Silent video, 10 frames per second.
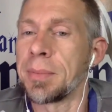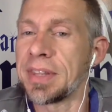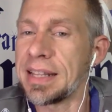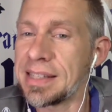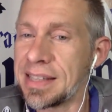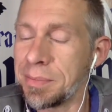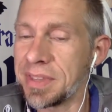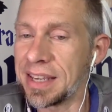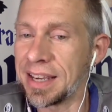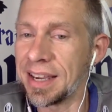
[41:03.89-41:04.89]
That's
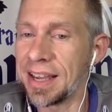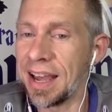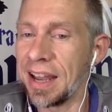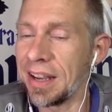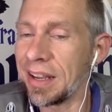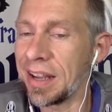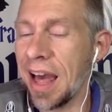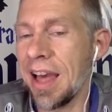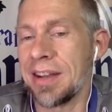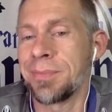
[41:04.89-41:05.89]
something a
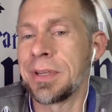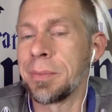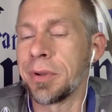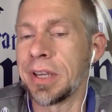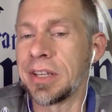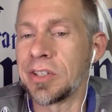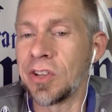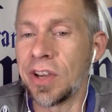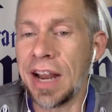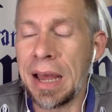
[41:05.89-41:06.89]
lot of people can
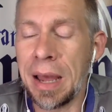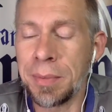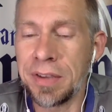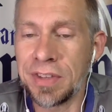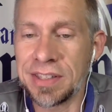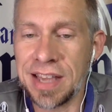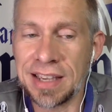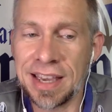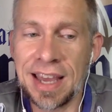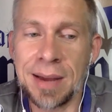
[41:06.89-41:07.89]
do. And
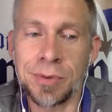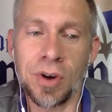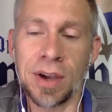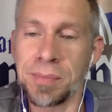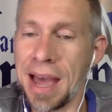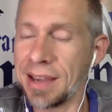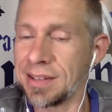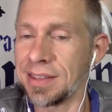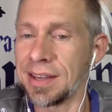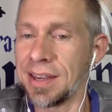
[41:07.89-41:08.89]
I'm going back
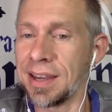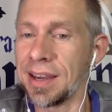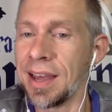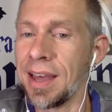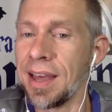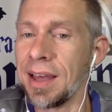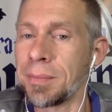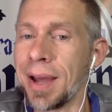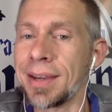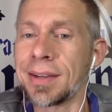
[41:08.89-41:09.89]
to thinking,
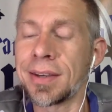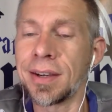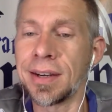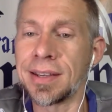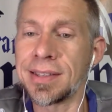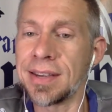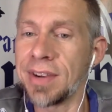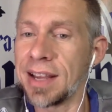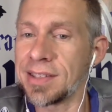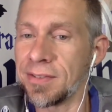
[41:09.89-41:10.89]
my goodness,
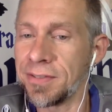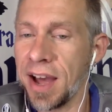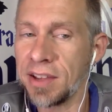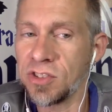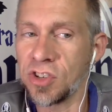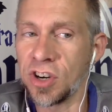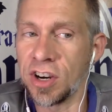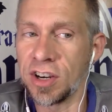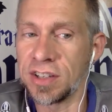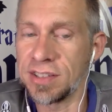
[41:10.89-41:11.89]
even as a
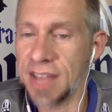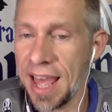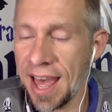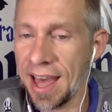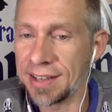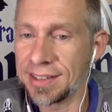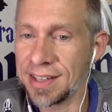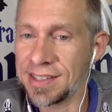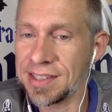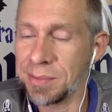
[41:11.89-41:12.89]
foster dad,
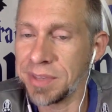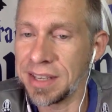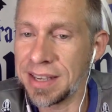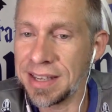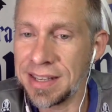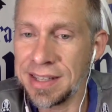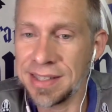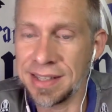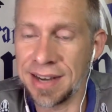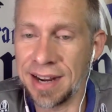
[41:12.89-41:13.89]
that's something
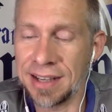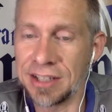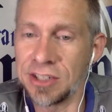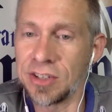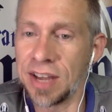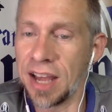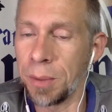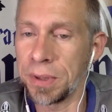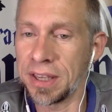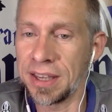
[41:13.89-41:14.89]
easy that I can do to
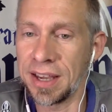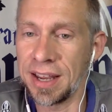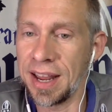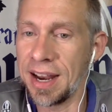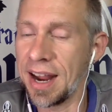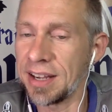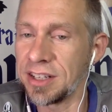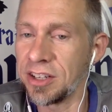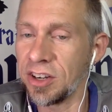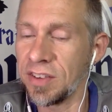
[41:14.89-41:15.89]
help a kid.
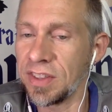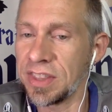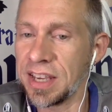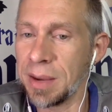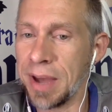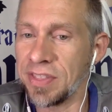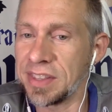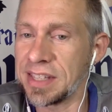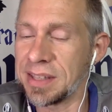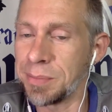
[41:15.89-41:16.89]
And you don't even think about
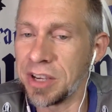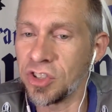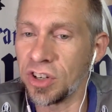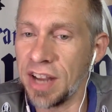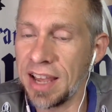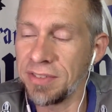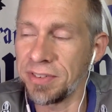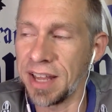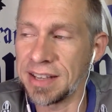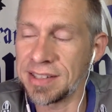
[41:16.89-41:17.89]
that. That's a major
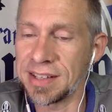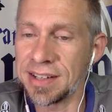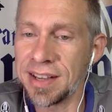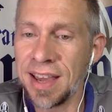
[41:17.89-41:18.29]
life lesson.